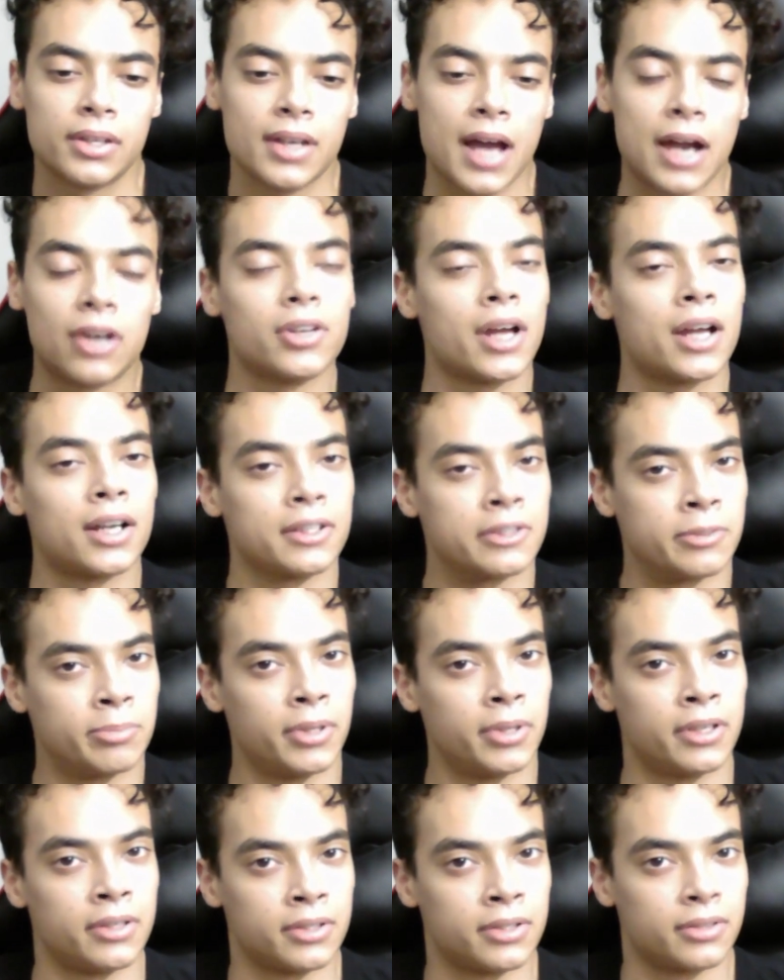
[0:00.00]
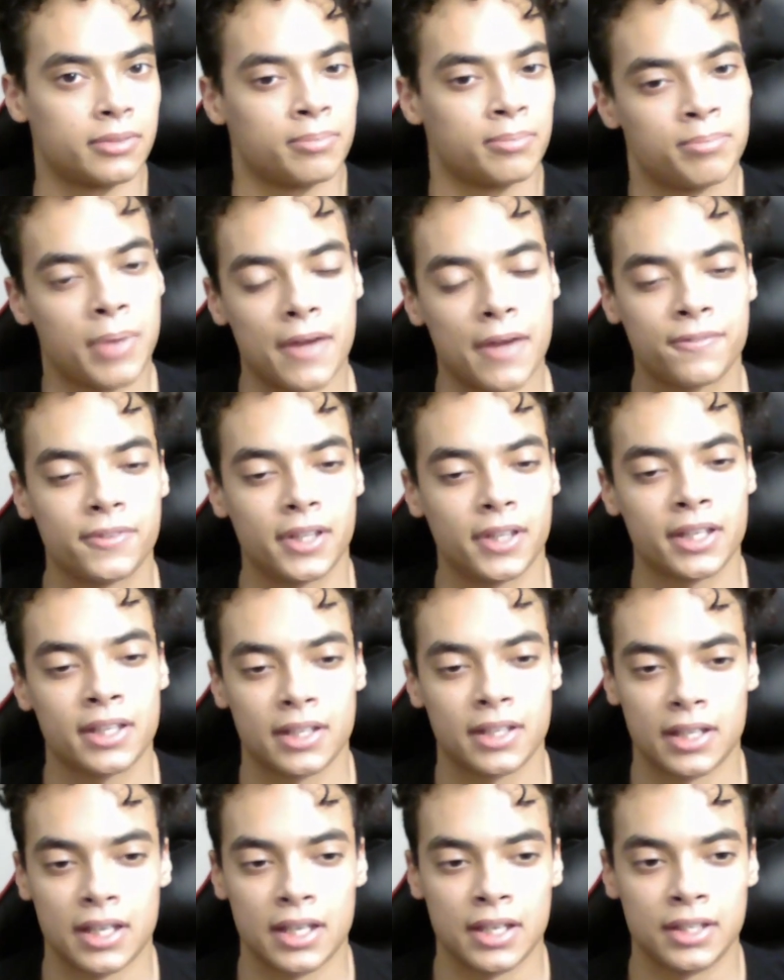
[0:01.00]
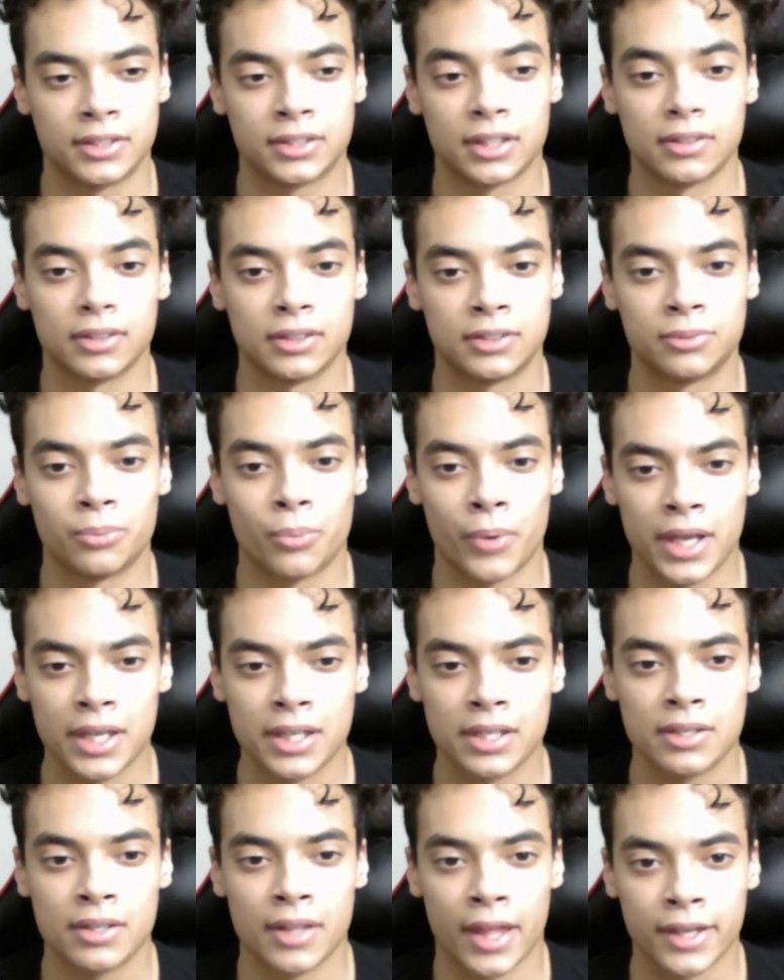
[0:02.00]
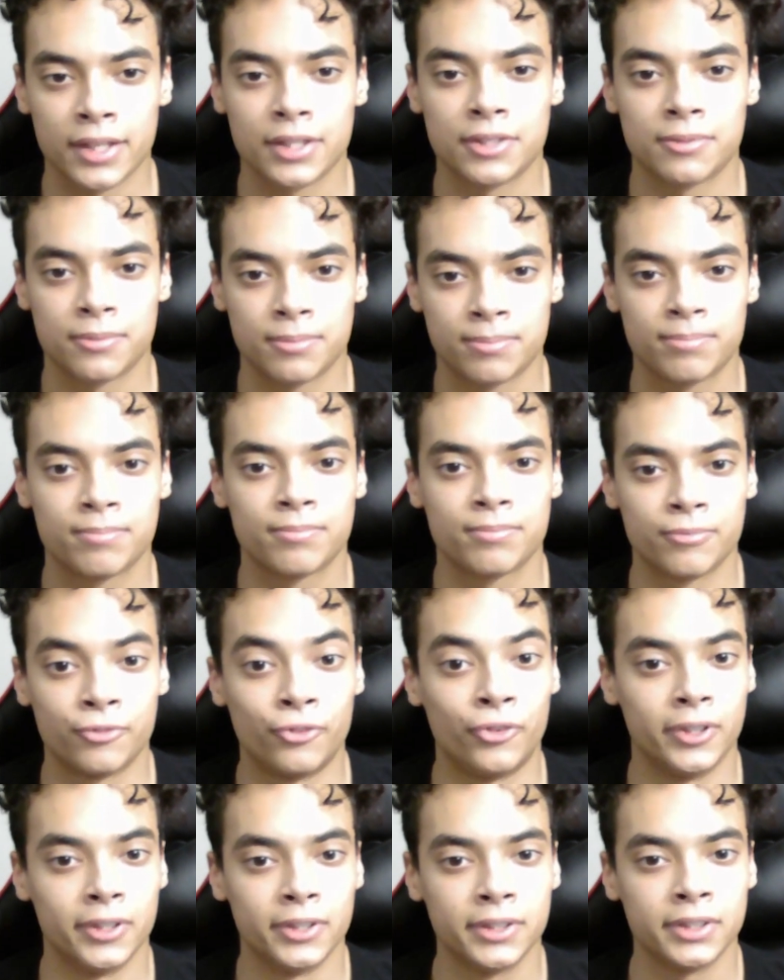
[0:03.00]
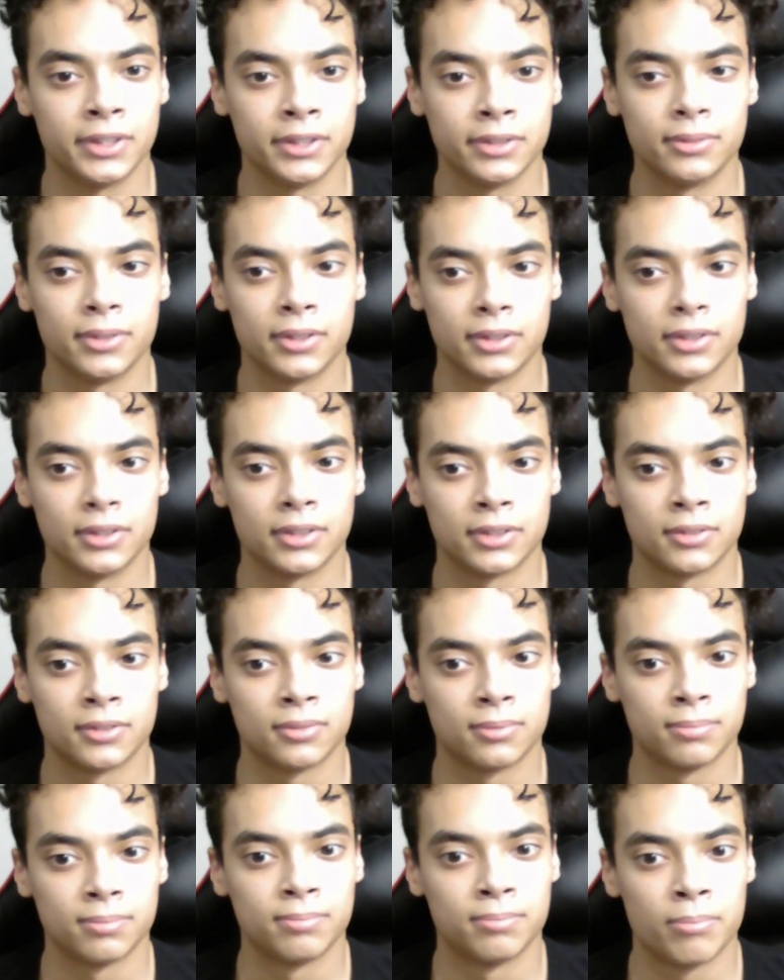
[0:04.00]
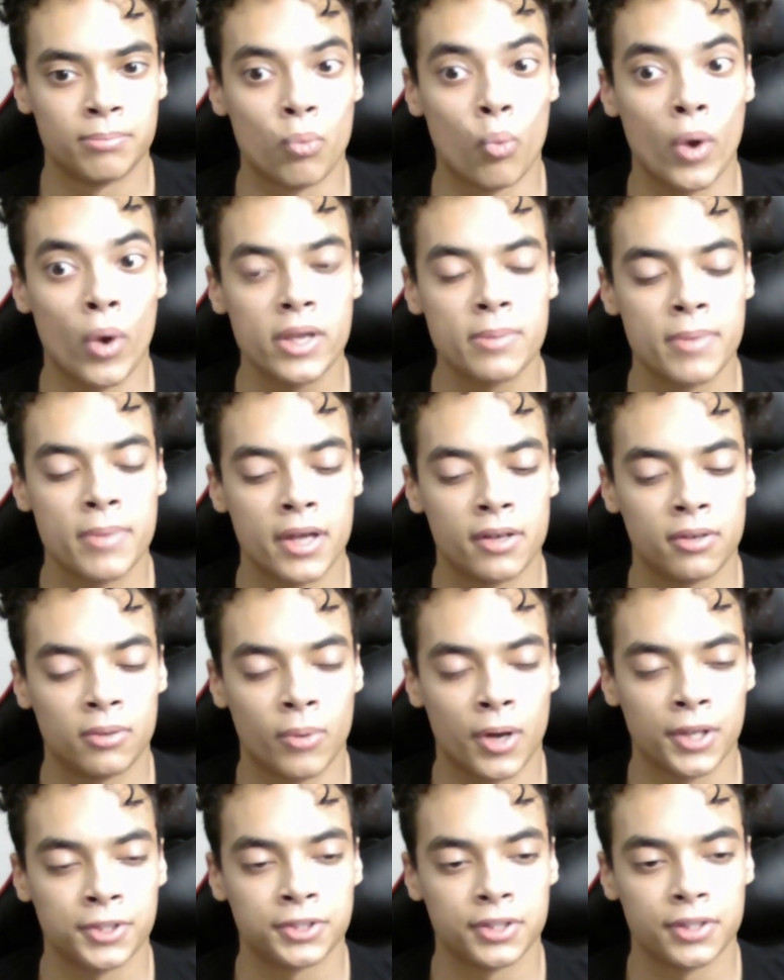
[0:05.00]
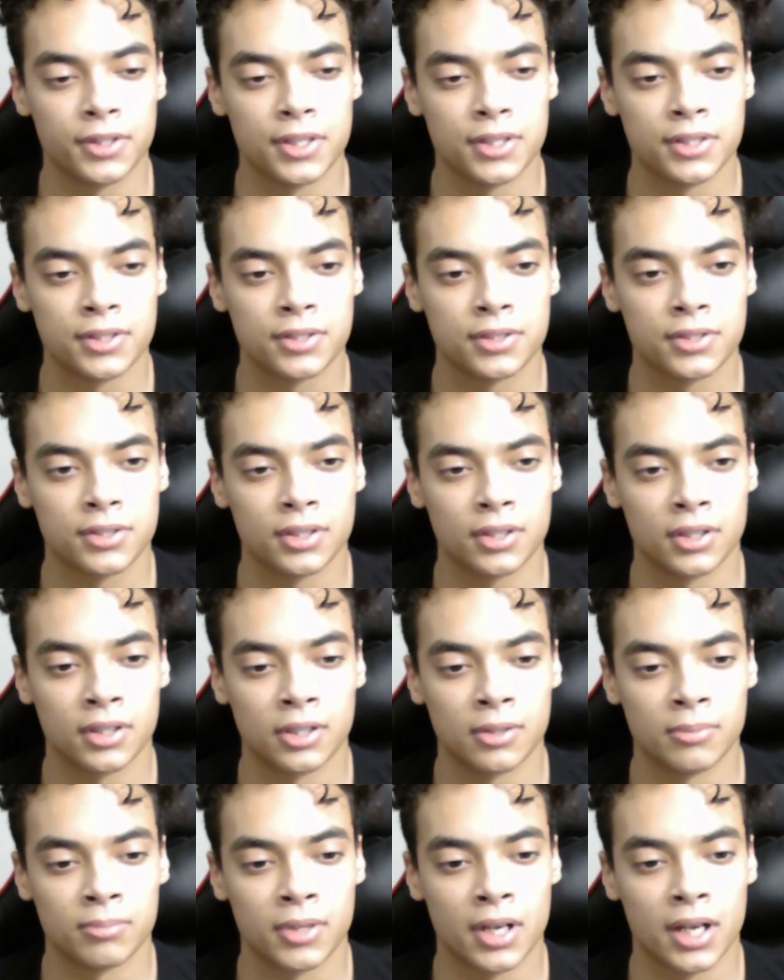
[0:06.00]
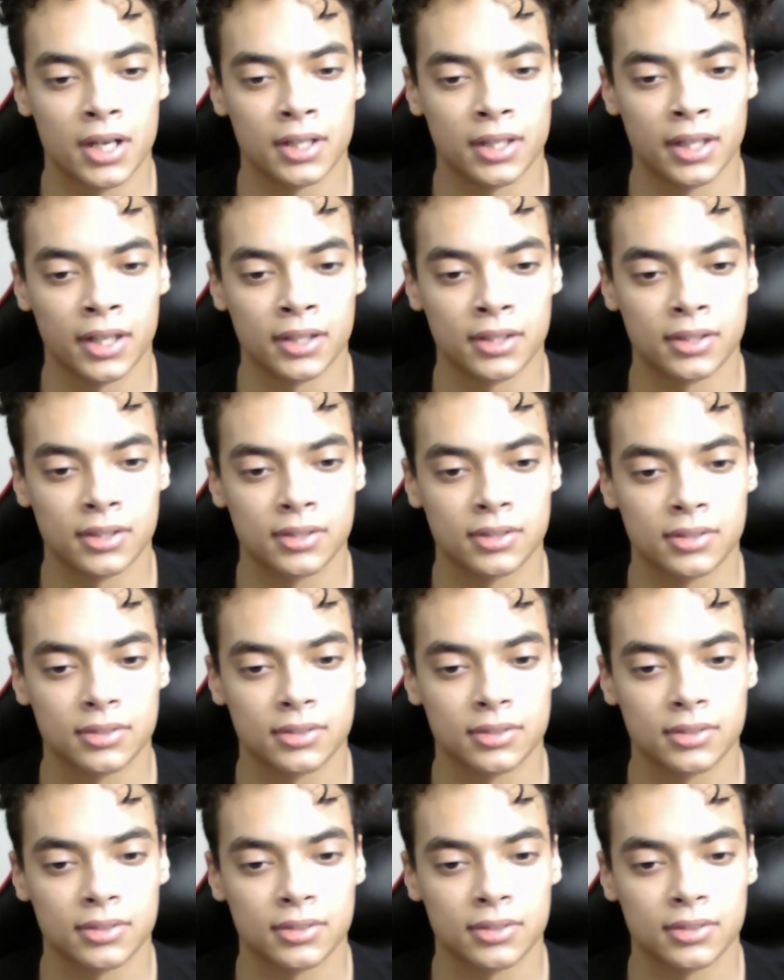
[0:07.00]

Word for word: I don't know how to explain it, but I feel like it's a, it's way like it's really it's way better watching this um kind of like